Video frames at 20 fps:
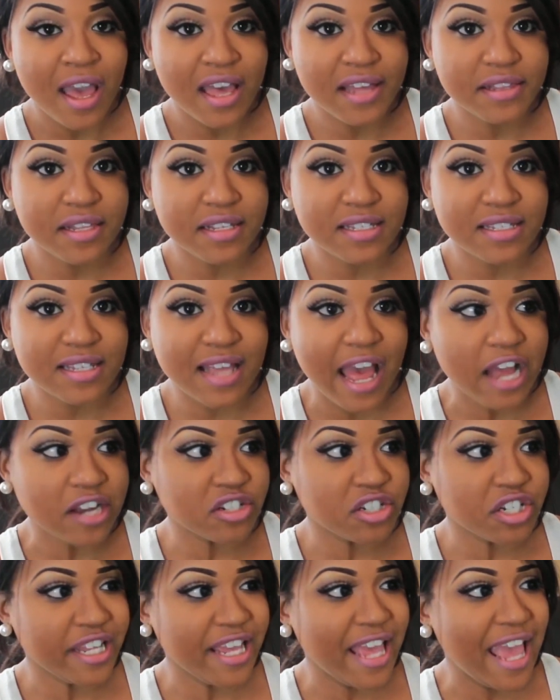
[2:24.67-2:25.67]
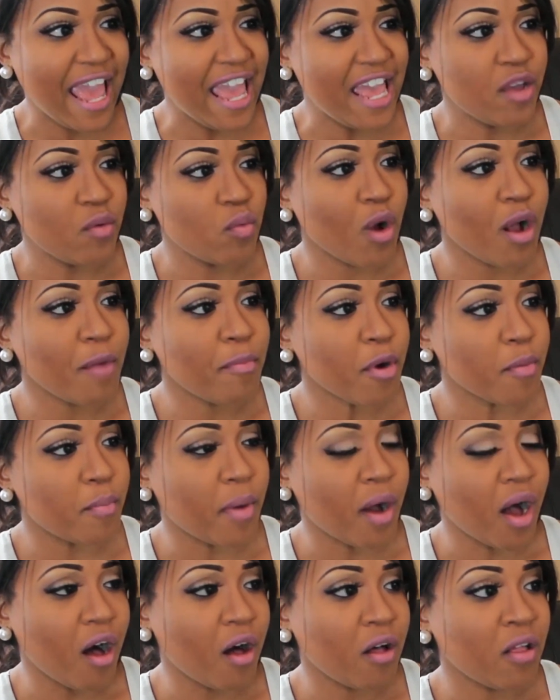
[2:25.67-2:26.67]
And this is actually a rubber
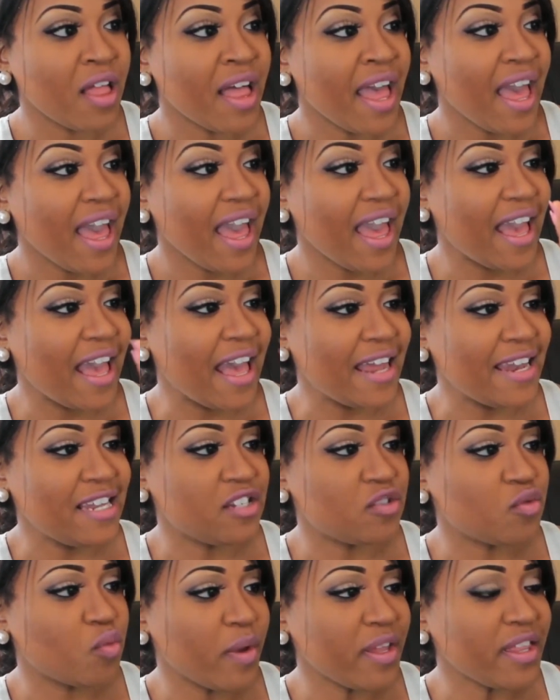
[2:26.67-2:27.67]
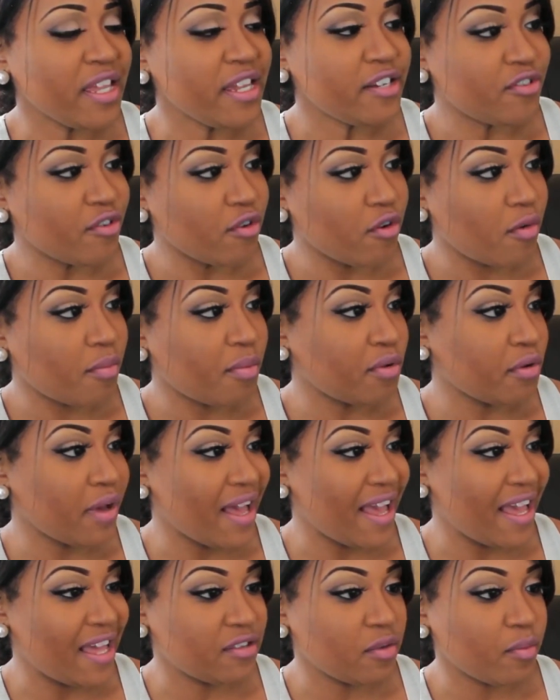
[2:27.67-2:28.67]
ball and it's really durable.
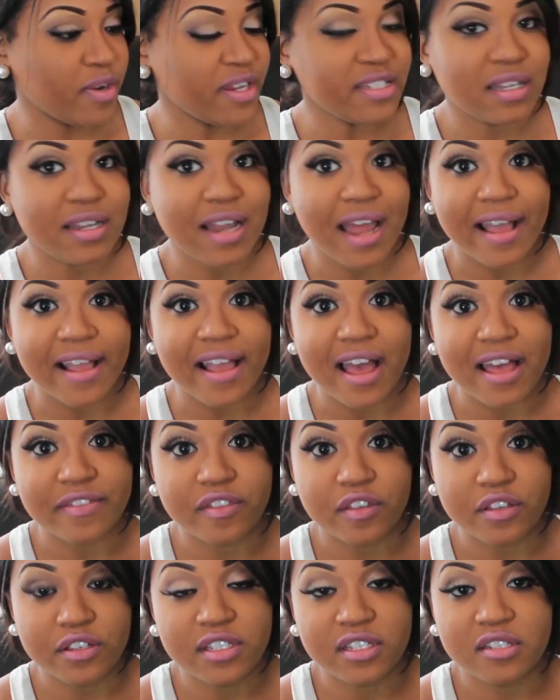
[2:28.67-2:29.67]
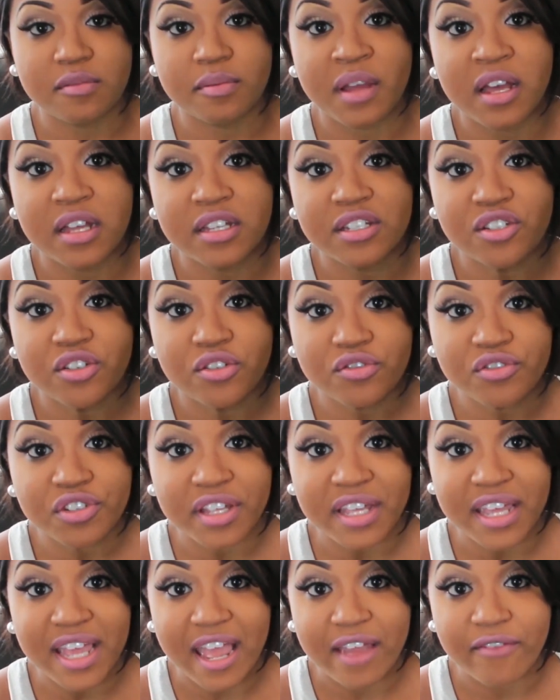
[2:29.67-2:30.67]
And the reason I got this is because
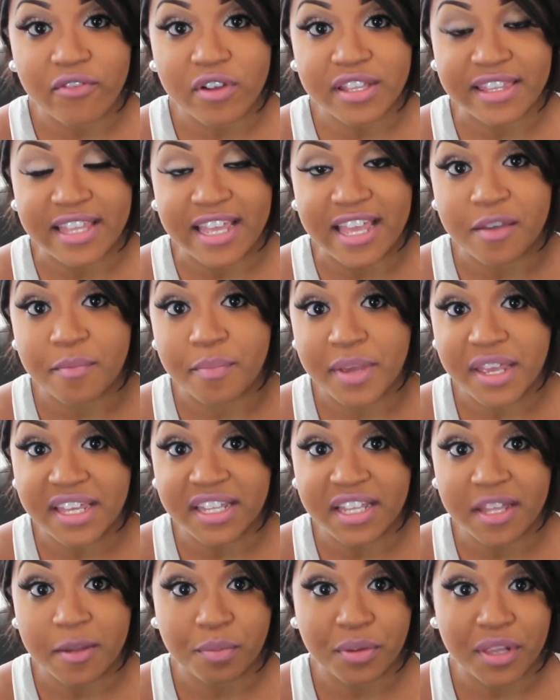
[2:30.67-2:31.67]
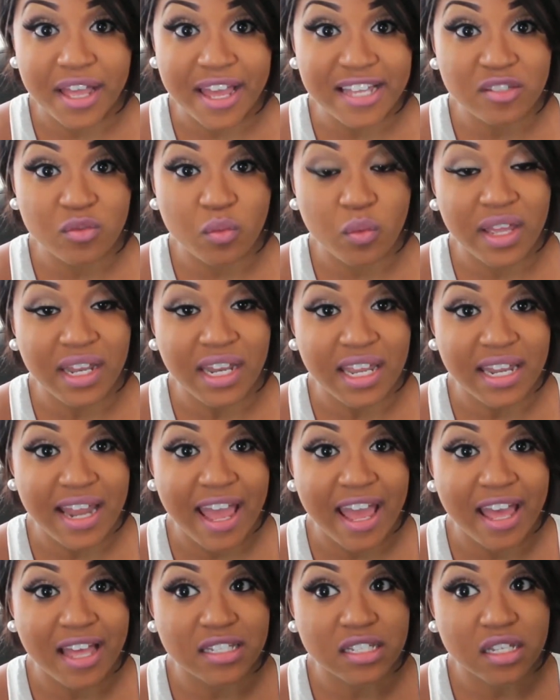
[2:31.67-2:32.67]
usually everything Piglet plays with, it
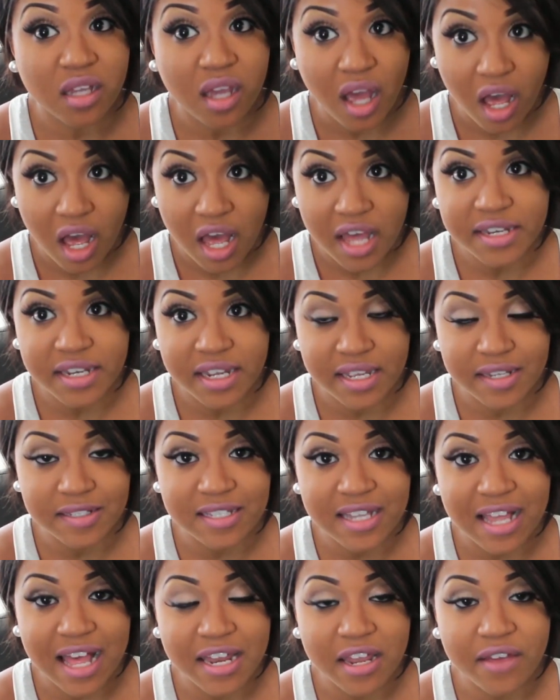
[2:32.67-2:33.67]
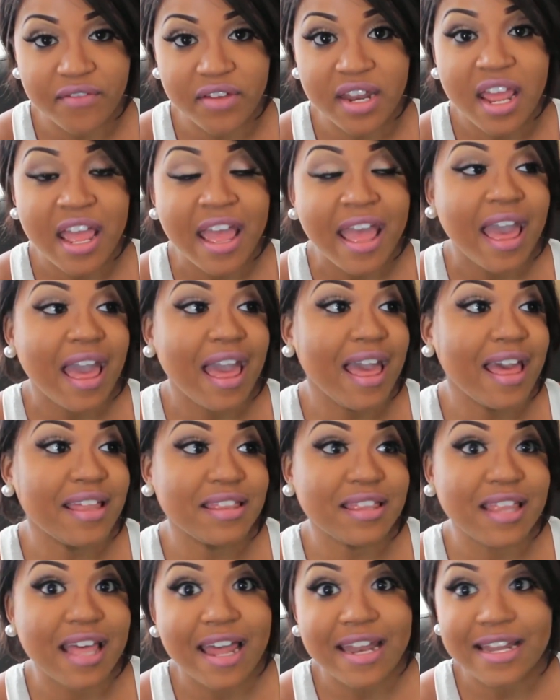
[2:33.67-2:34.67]
has cotton inside of it
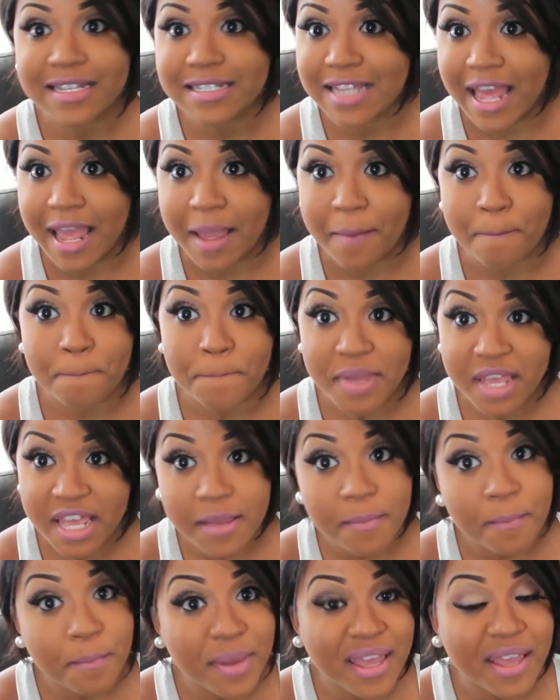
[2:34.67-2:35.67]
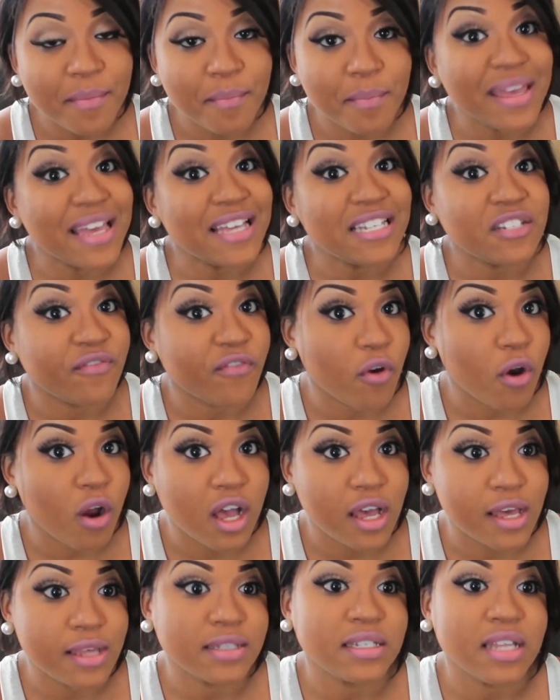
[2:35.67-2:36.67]
and that is a big, big mess for
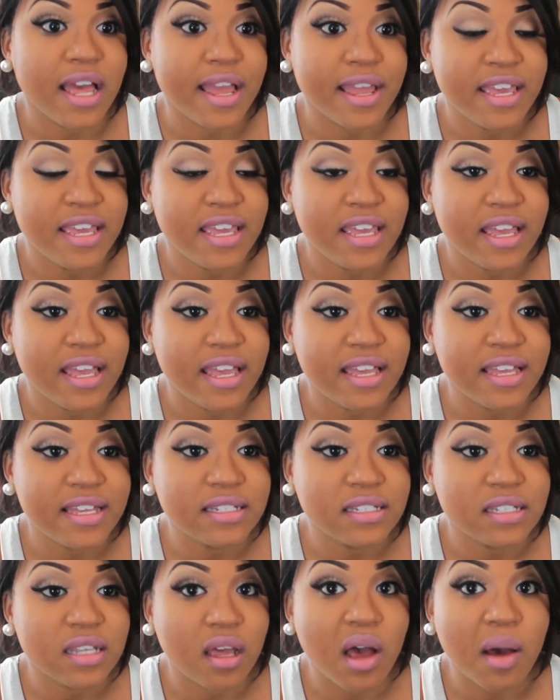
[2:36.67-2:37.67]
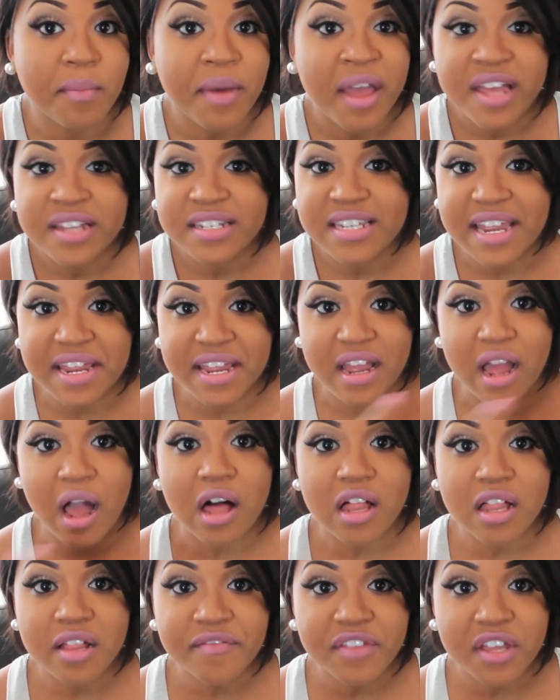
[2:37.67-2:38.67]
us. Like he ends up taking
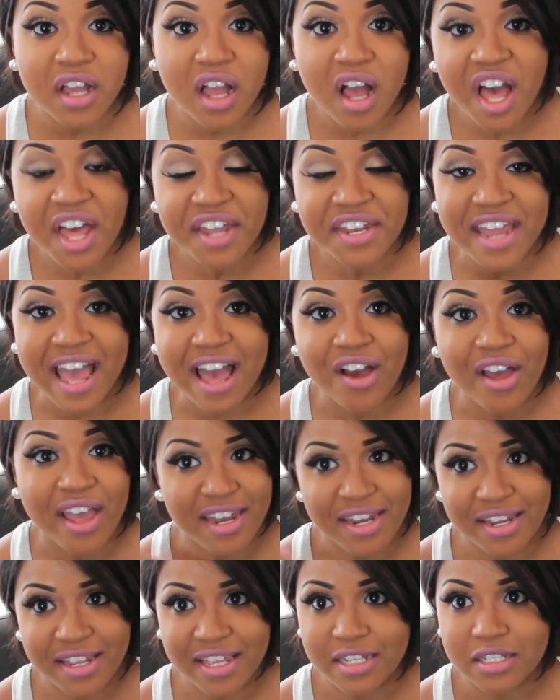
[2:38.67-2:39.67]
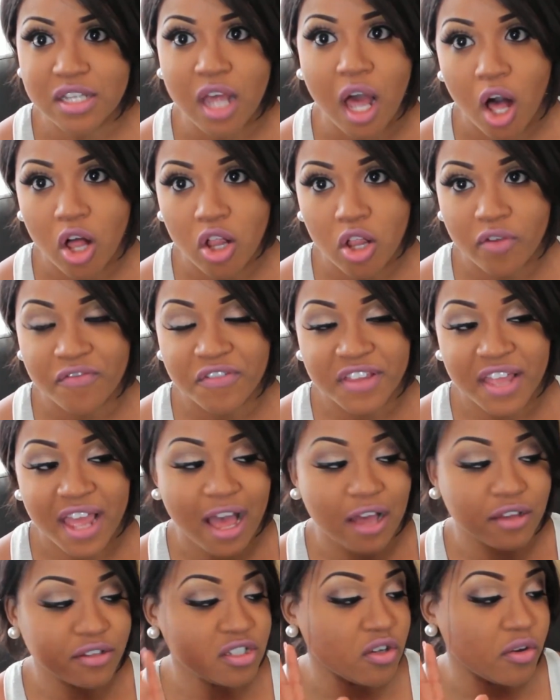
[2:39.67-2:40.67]
all of the cotton out and it gets all over the
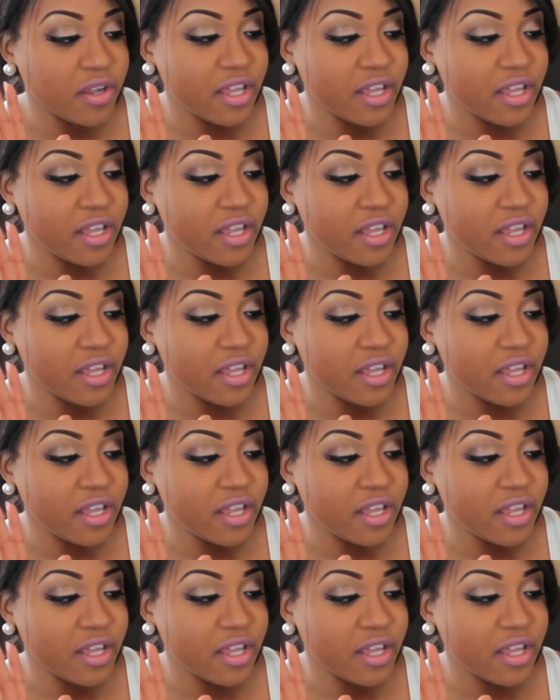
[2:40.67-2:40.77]
house.